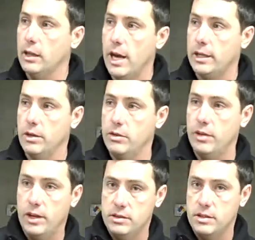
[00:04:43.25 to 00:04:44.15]
collectors
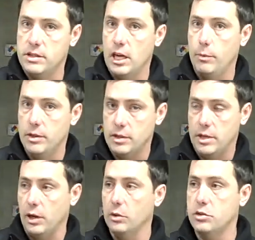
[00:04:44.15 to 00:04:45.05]
that as the sediment
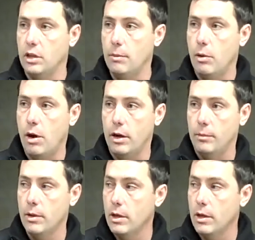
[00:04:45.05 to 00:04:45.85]
settles to the bottom,